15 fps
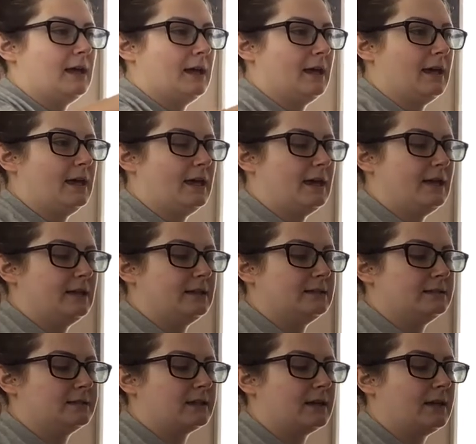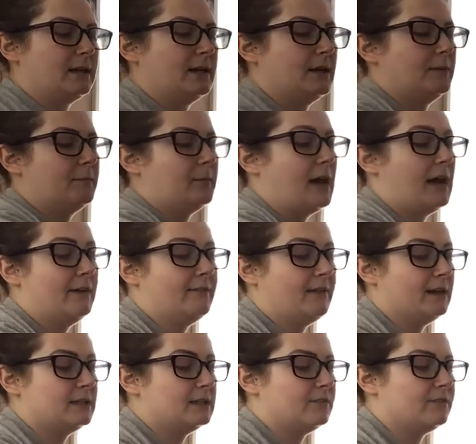And I
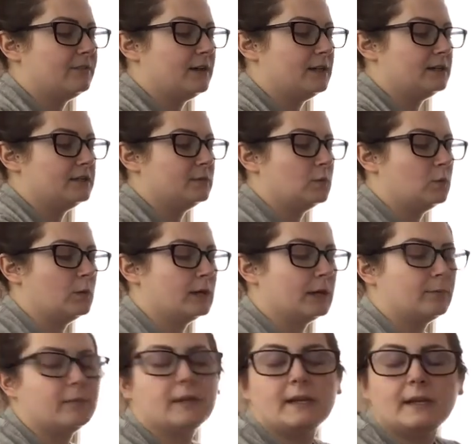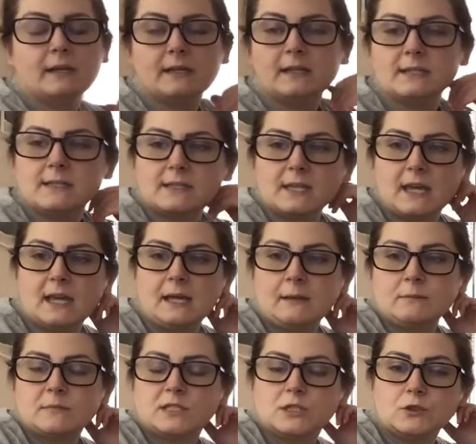find it fun when I'm playing this
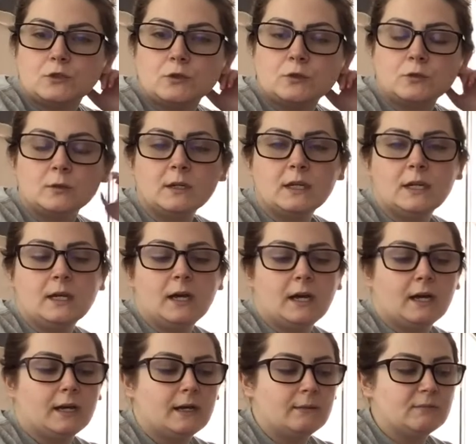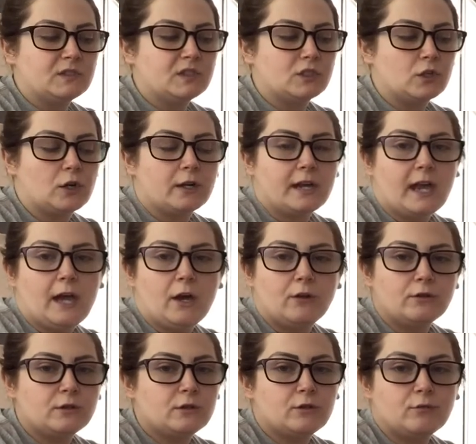game to start
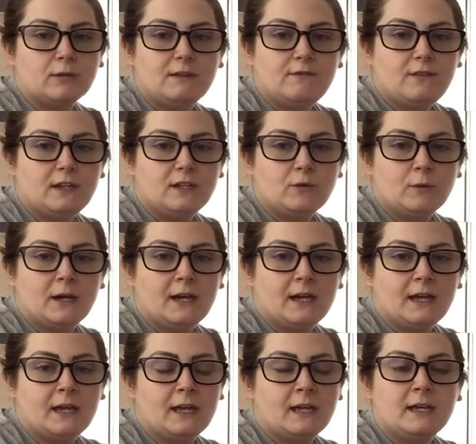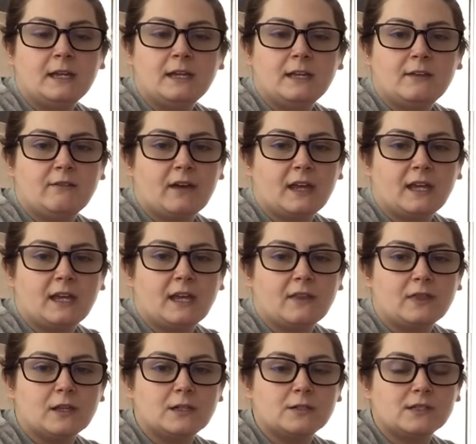out 3 feet away. If I can
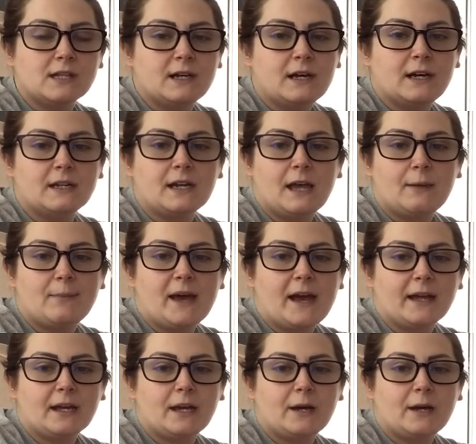get those on, I back